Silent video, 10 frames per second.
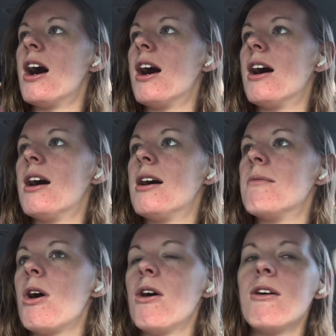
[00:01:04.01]

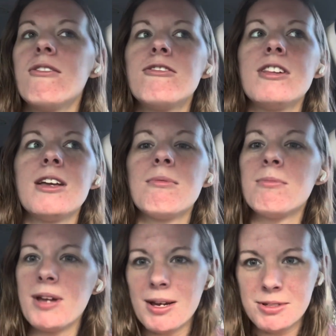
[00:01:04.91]
Hopefully we'll
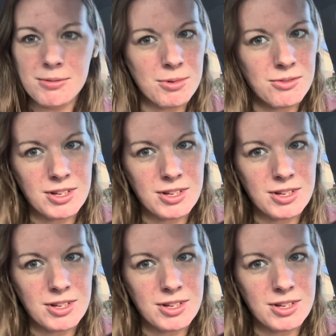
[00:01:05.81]
be able to move